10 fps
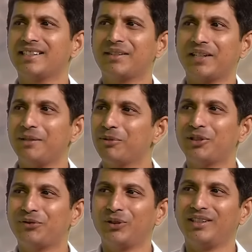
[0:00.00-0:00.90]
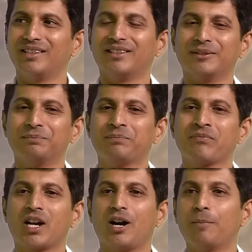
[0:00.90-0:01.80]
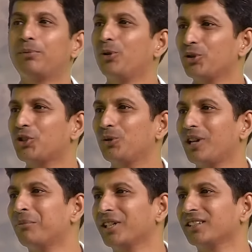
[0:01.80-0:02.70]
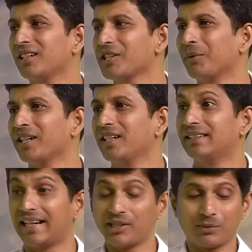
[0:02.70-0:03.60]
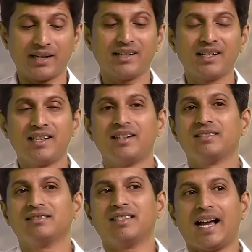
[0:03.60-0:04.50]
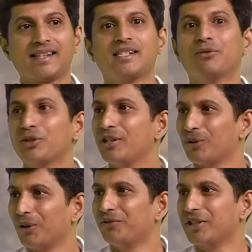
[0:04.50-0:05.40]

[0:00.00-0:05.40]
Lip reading: is a very beautiful approach to Ramakatha Rasamayani. And that is why, as devotees, all of